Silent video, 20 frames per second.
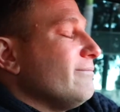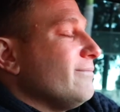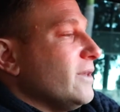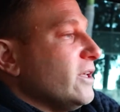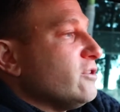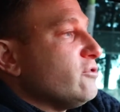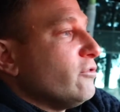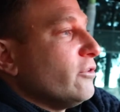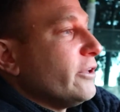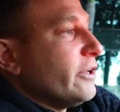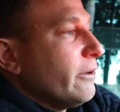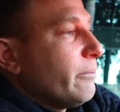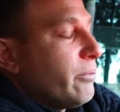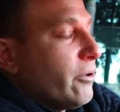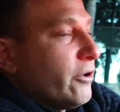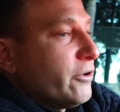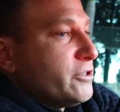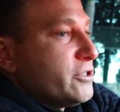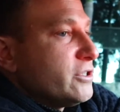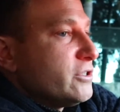it's really a
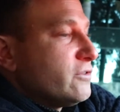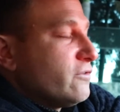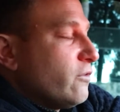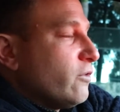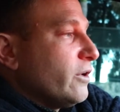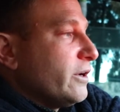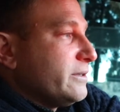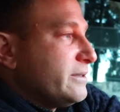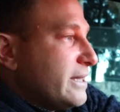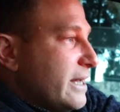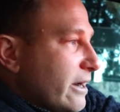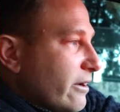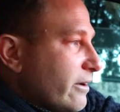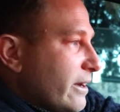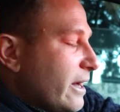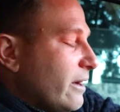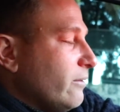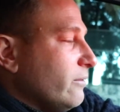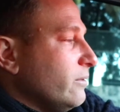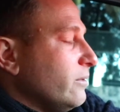purchase for a
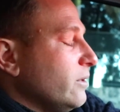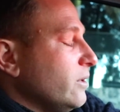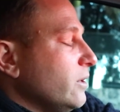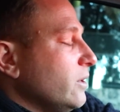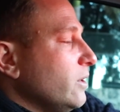teardown.